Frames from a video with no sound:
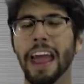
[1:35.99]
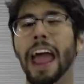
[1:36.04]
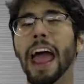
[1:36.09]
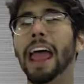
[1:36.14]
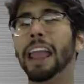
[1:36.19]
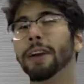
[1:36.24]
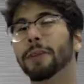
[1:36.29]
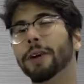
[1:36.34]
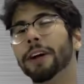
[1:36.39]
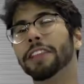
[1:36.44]

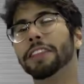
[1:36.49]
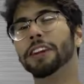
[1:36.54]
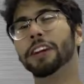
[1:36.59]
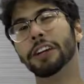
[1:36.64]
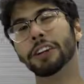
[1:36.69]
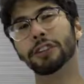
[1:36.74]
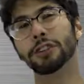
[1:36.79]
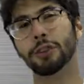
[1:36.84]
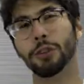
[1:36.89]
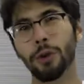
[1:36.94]
Anyway, the
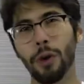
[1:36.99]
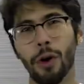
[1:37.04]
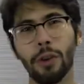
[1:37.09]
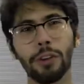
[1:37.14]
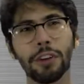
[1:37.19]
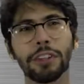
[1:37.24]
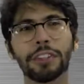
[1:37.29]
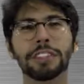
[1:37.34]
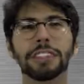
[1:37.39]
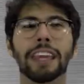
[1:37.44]

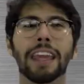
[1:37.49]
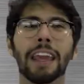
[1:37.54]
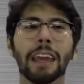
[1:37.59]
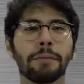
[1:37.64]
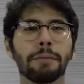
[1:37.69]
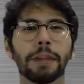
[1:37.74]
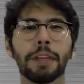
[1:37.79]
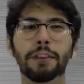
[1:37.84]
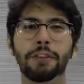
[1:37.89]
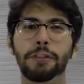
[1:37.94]
controllers
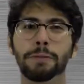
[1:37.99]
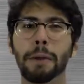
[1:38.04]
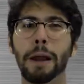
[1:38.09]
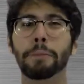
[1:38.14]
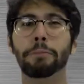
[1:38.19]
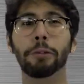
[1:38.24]
can be used by